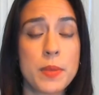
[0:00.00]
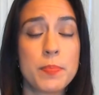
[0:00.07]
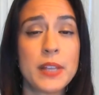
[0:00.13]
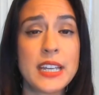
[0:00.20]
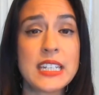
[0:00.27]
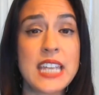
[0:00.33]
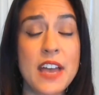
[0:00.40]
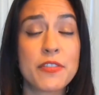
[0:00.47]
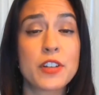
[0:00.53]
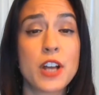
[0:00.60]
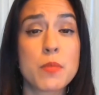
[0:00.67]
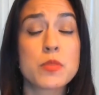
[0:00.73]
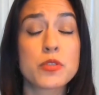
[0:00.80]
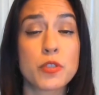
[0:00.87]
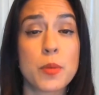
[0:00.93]
mean, Blake Neff
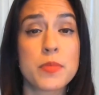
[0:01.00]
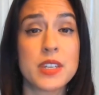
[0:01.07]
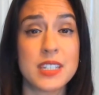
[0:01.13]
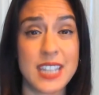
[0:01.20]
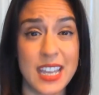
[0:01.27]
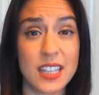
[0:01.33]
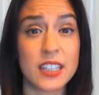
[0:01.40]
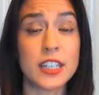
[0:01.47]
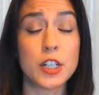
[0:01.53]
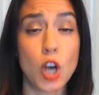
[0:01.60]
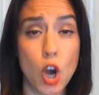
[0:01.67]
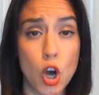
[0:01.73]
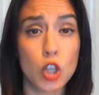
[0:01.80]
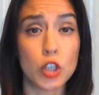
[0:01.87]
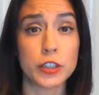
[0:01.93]
comes from the Daily
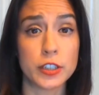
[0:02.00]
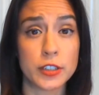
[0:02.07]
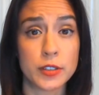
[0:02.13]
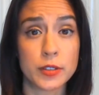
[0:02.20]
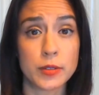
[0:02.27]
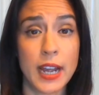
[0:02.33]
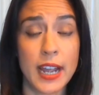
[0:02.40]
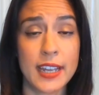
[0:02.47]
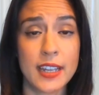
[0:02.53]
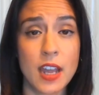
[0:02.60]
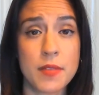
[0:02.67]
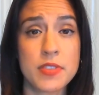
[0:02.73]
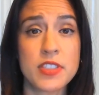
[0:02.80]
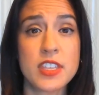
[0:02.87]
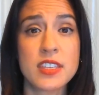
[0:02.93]
Caller, right? Yep.
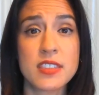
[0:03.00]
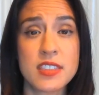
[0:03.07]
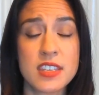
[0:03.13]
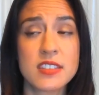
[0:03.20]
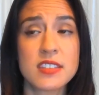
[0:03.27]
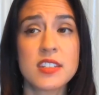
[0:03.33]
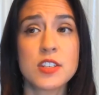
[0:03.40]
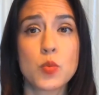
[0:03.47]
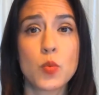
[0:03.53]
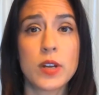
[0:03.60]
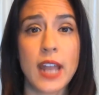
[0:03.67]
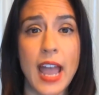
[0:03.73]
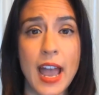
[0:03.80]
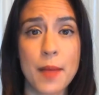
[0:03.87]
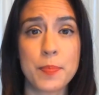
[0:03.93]
I mean, th- this is what
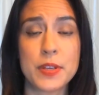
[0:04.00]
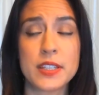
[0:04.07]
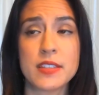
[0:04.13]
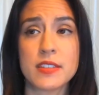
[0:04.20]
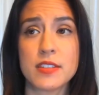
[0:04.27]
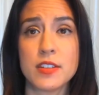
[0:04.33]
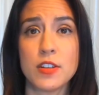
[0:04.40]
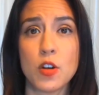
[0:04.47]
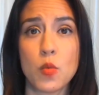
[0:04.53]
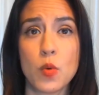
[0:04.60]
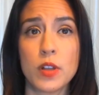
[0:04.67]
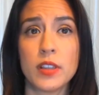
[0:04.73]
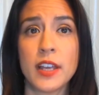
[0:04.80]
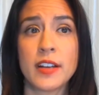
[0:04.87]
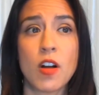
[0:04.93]
happens, you know,
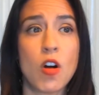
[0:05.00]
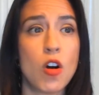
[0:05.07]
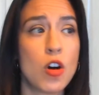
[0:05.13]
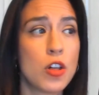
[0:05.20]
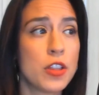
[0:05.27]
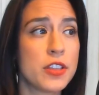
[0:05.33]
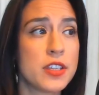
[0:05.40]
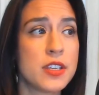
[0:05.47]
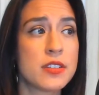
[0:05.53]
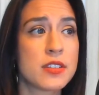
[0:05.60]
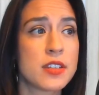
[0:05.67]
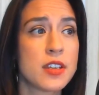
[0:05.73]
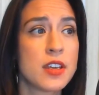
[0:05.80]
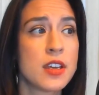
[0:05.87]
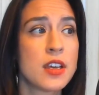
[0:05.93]
like all
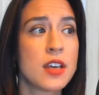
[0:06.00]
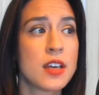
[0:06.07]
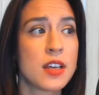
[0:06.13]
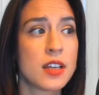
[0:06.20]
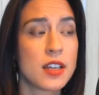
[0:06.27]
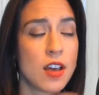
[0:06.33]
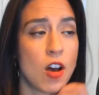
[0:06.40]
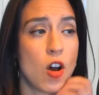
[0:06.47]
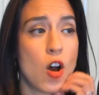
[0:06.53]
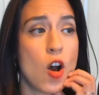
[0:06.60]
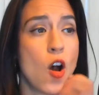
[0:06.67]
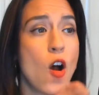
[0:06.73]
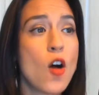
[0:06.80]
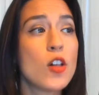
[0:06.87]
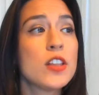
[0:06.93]
these
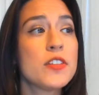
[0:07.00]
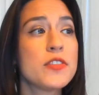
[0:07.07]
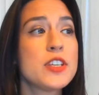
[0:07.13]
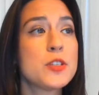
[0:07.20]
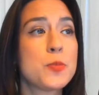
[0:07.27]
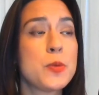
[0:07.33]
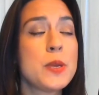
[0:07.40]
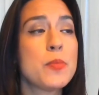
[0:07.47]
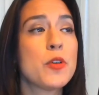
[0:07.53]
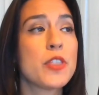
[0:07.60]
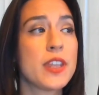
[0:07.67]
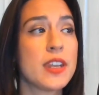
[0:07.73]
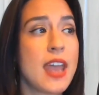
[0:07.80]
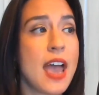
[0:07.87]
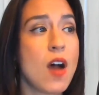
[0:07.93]
all of these people
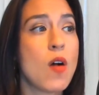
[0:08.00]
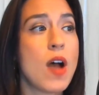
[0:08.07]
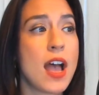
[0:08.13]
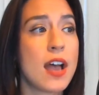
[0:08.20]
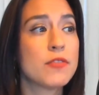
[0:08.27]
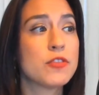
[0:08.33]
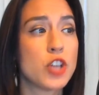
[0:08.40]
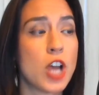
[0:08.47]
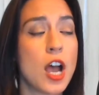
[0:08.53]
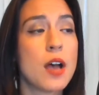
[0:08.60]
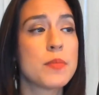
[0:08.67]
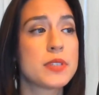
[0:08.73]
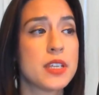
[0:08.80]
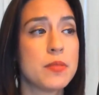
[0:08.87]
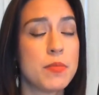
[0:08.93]
that now have
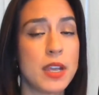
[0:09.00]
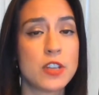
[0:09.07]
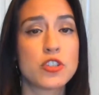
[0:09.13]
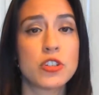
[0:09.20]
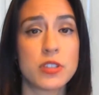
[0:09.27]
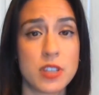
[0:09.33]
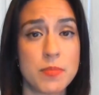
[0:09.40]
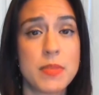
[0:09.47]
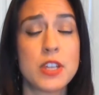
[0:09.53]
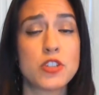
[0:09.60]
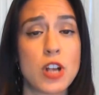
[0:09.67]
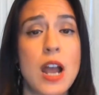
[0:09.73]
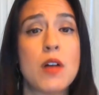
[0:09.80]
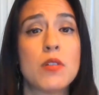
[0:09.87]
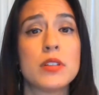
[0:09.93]
jobs at major the
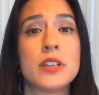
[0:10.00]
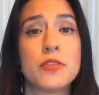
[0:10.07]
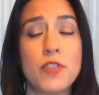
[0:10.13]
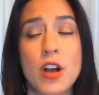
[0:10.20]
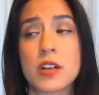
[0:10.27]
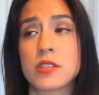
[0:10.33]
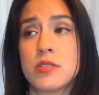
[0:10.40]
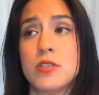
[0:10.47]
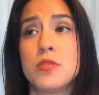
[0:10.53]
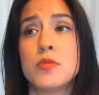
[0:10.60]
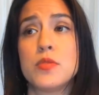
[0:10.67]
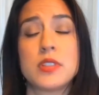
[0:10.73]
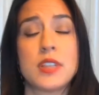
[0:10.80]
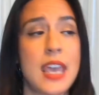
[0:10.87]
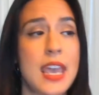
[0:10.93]
major outlet Fox
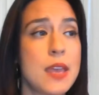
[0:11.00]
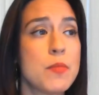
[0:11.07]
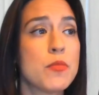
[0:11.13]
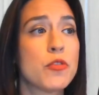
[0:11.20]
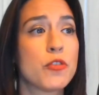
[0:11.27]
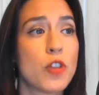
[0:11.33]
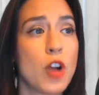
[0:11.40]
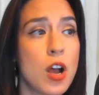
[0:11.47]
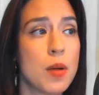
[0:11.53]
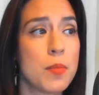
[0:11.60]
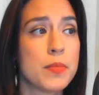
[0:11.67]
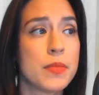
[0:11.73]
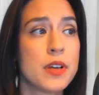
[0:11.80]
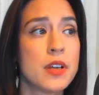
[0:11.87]
News came from